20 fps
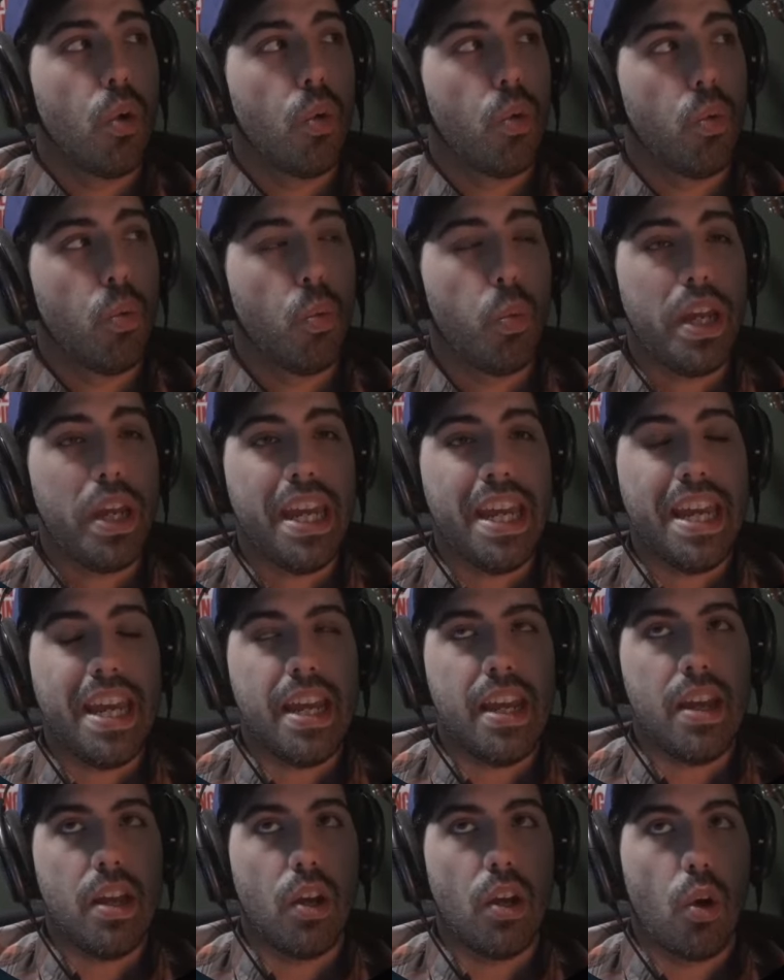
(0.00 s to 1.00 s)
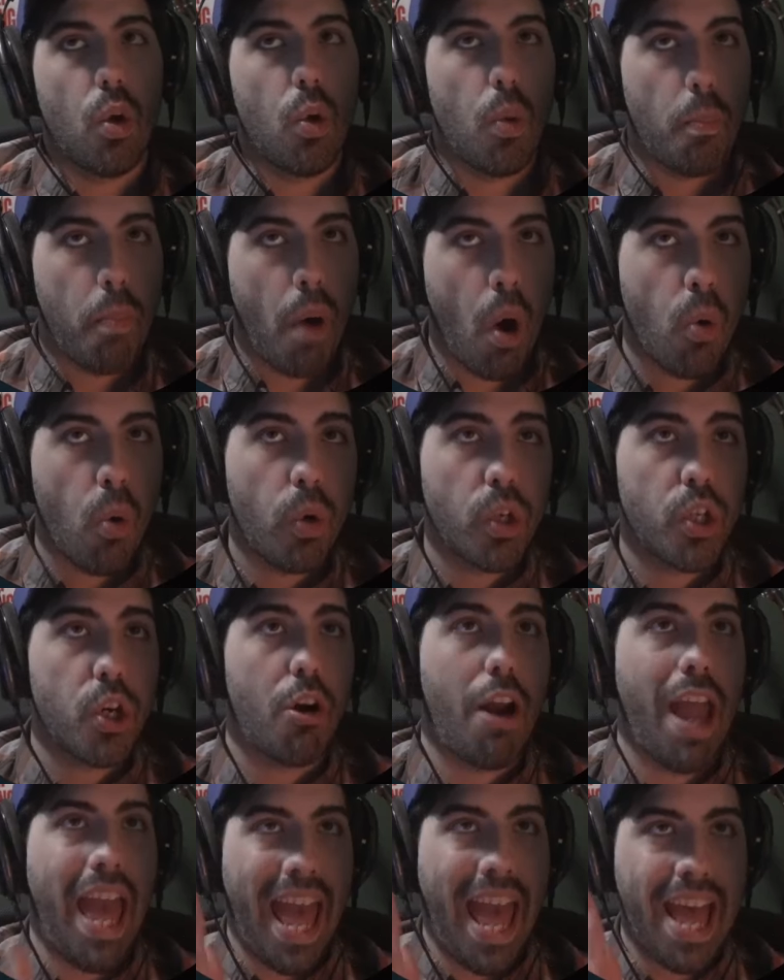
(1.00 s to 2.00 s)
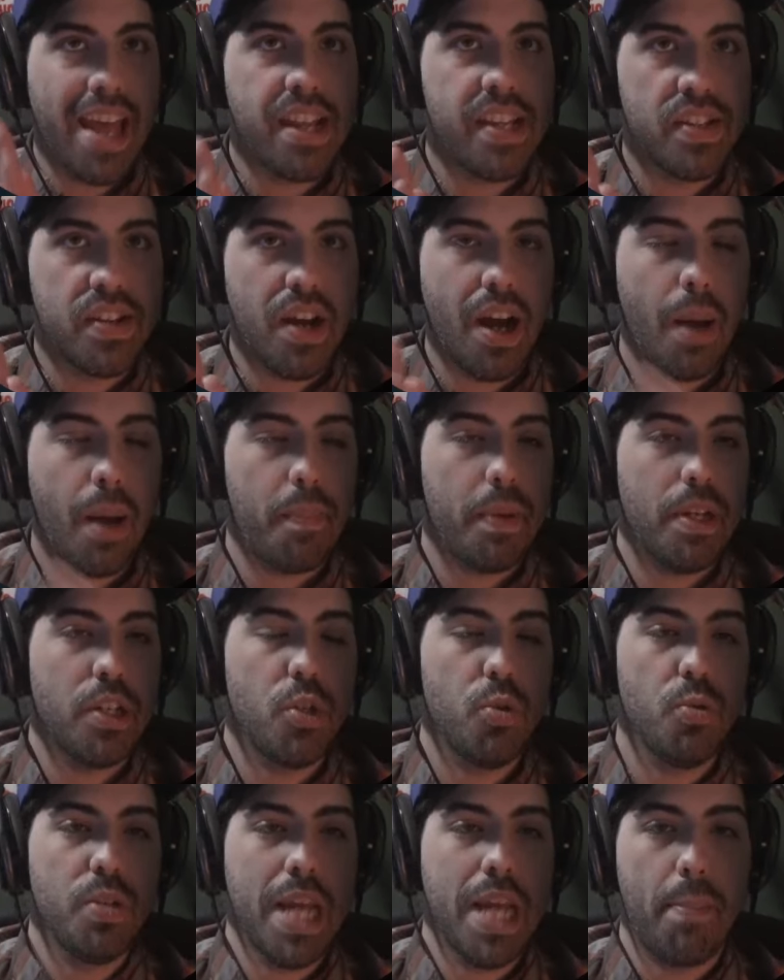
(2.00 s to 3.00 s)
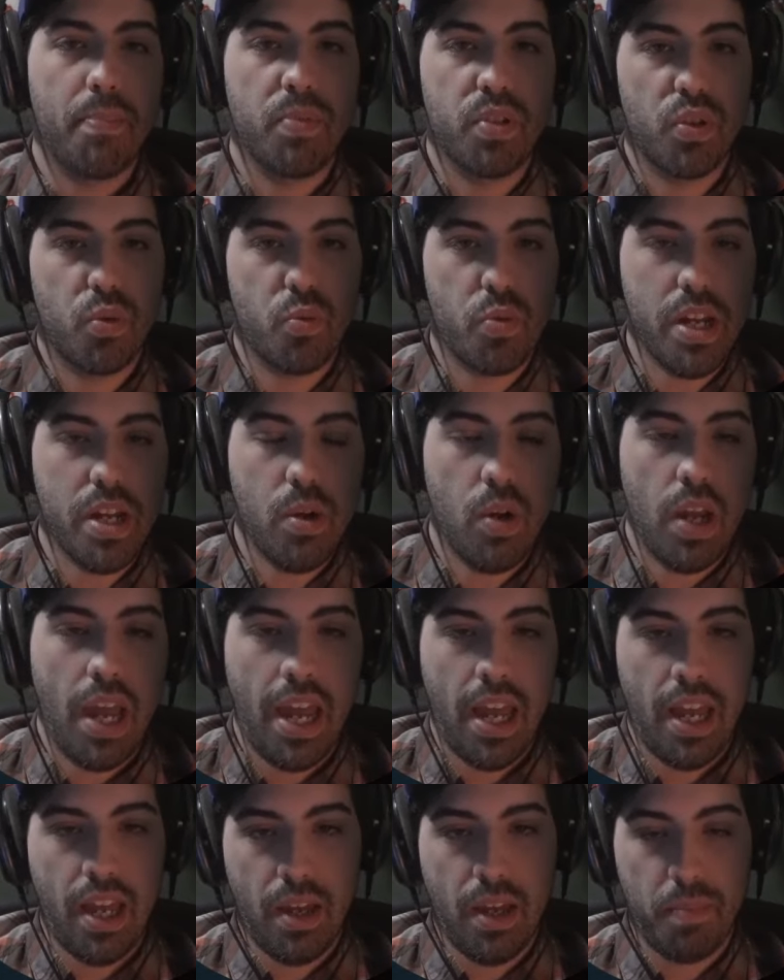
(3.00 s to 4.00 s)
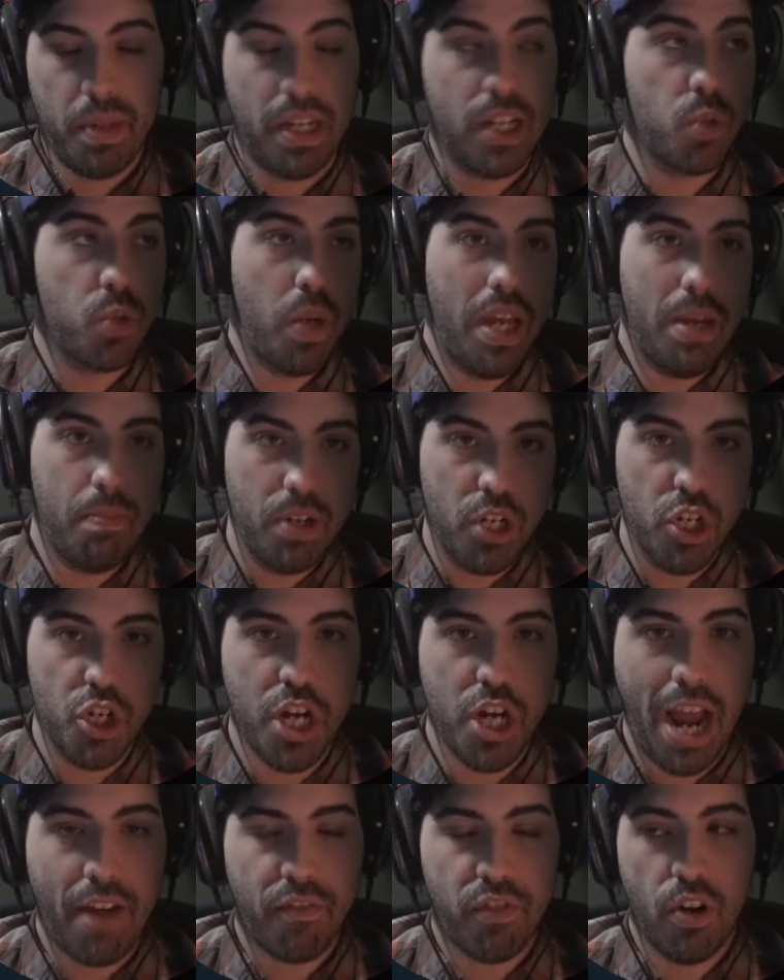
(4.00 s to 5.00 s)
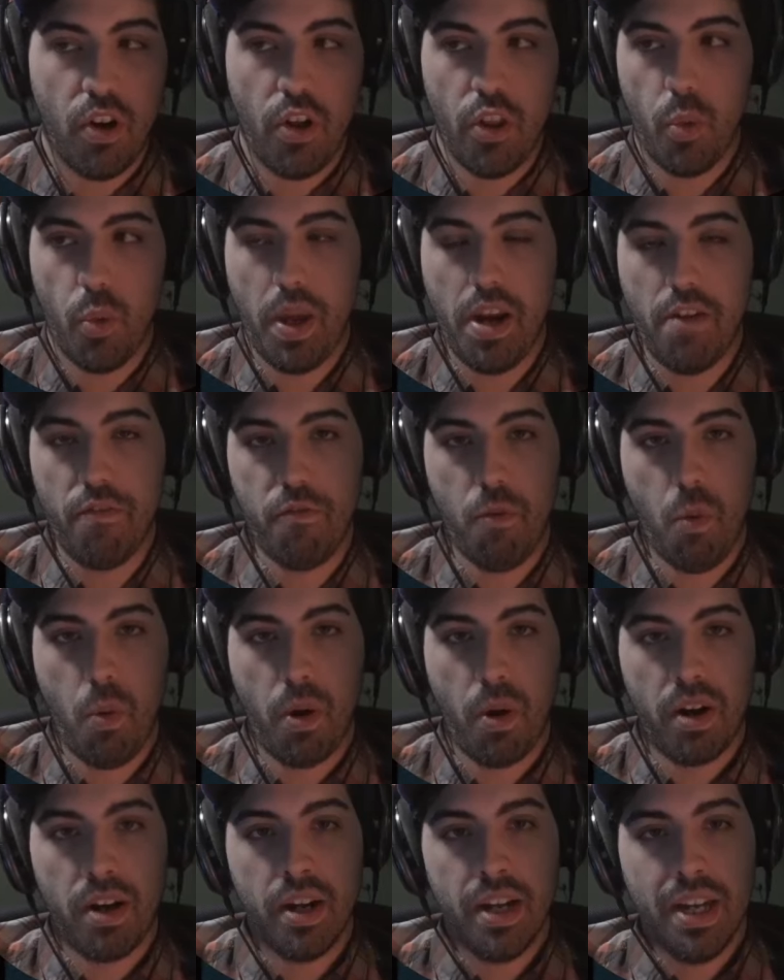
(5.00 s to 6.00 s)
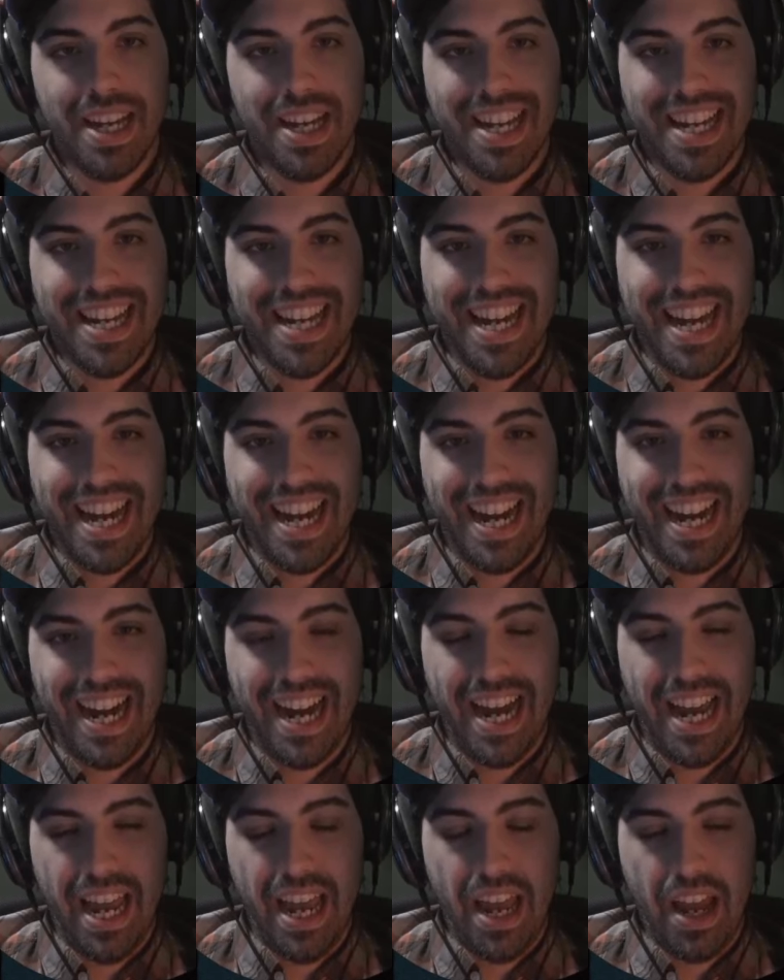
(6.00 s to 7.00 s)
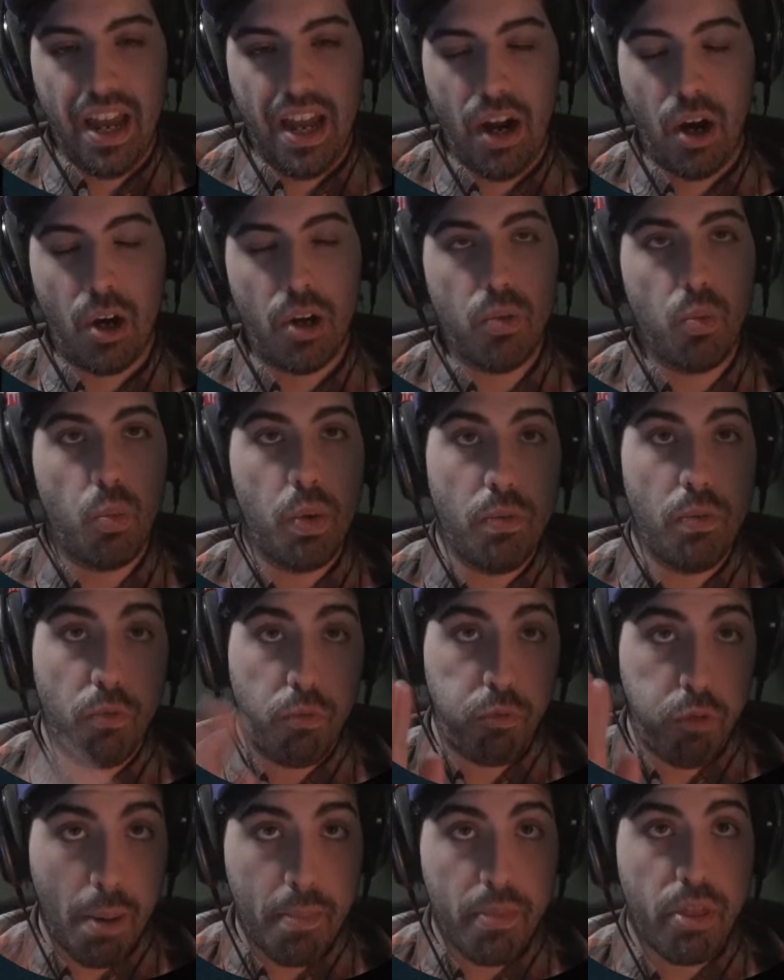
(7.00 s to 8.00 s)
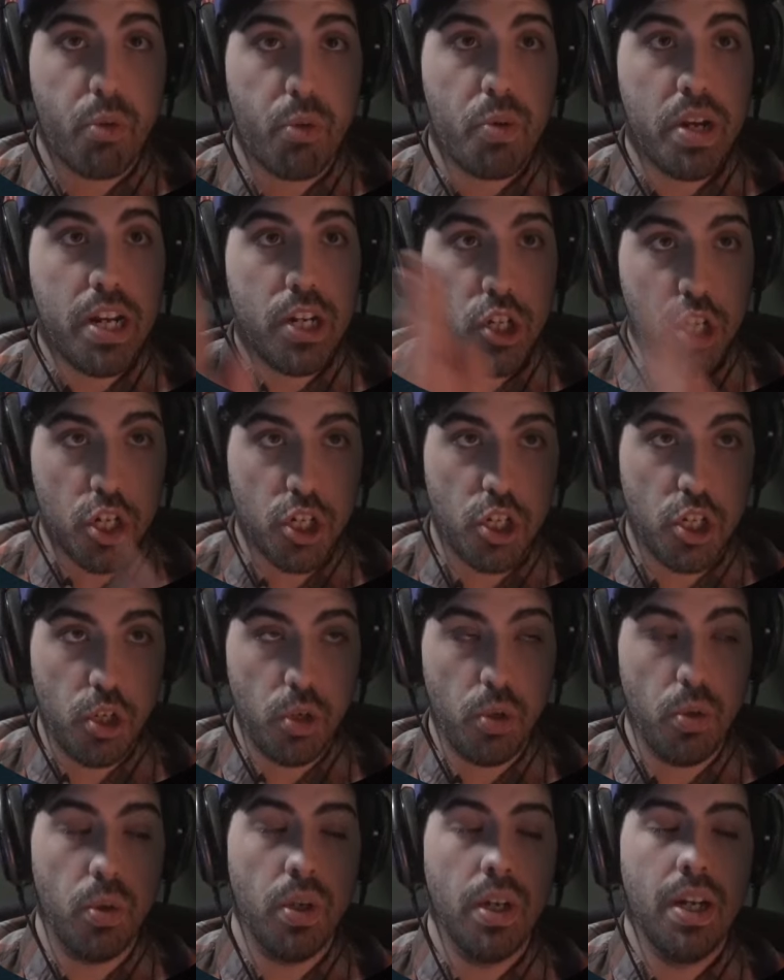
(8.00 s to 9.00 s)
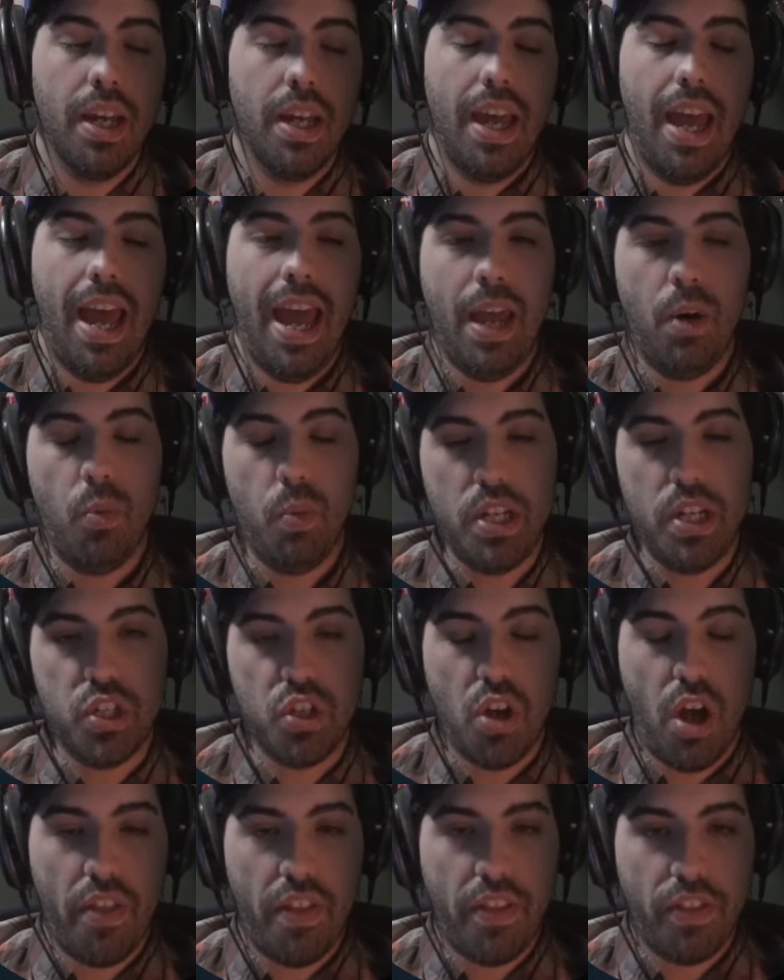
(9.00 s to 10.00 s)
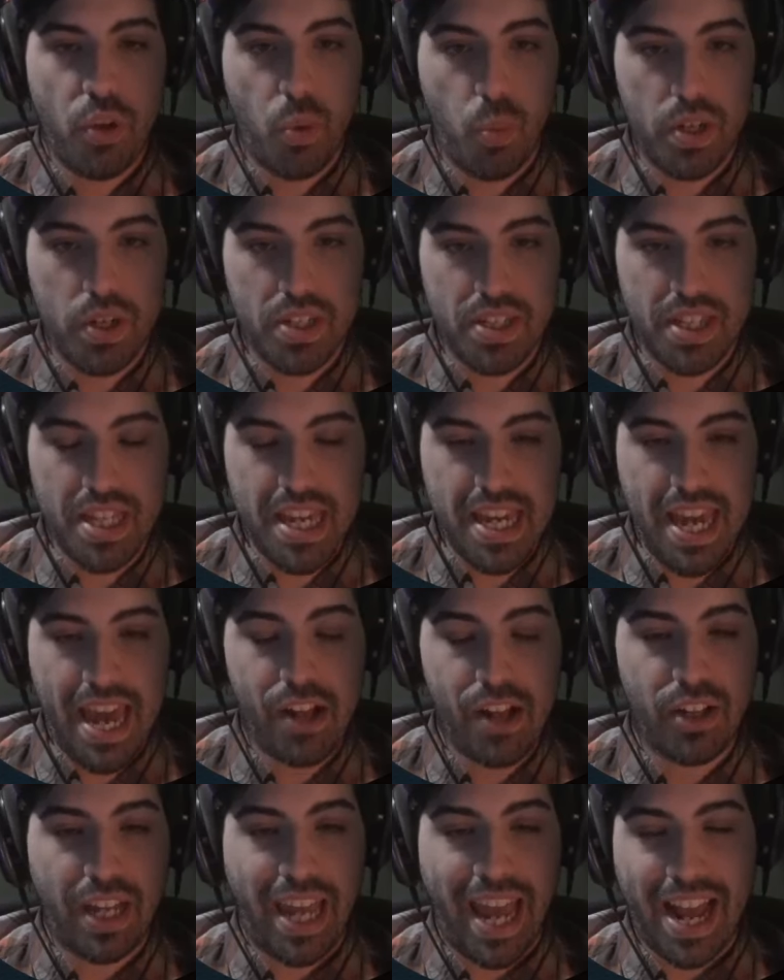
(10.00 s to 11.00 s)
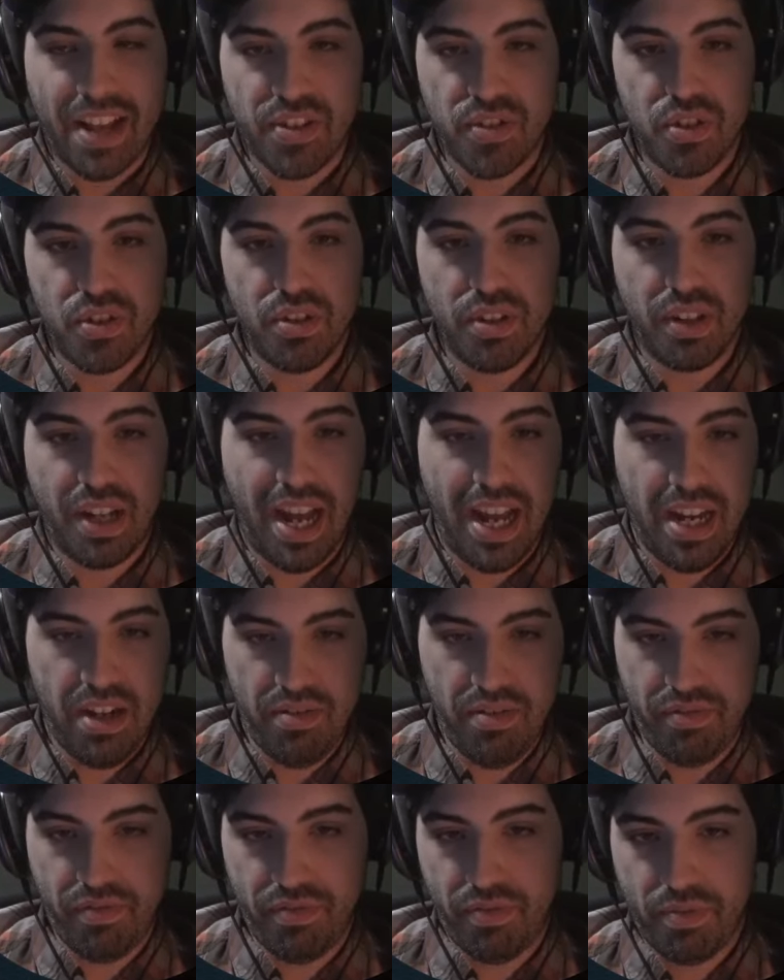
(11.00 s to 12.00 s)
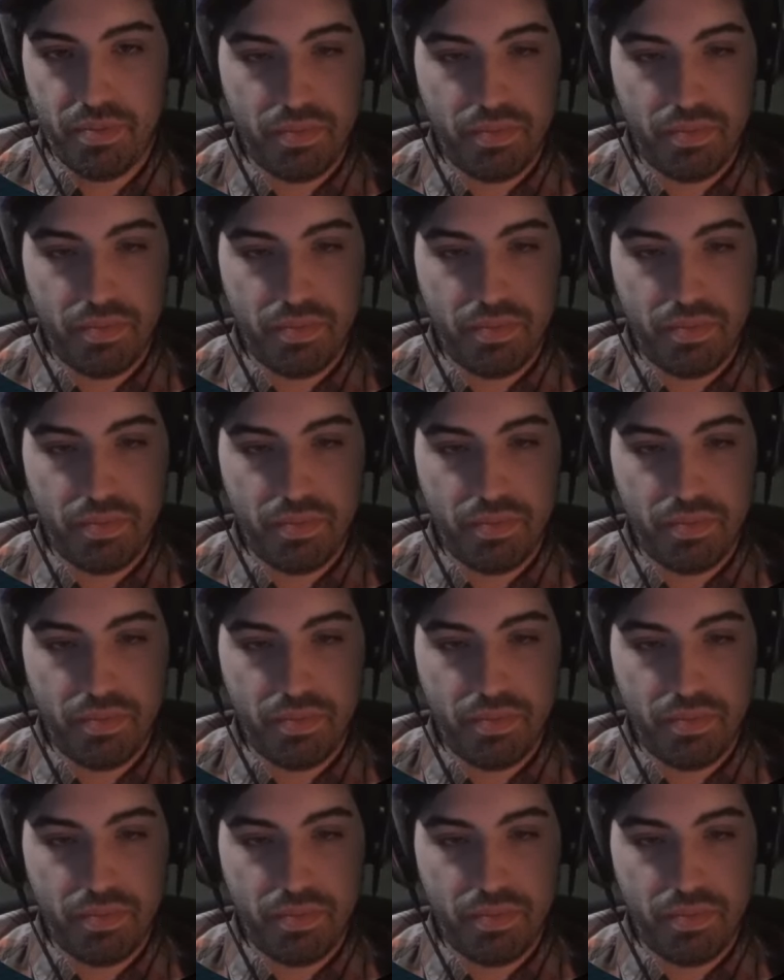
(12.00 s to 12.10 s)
we poked our heads up into depths 3 because we had been shafted all the way to 4. Or we from 3 to 2, and we saw that there was the Hell Castle kind of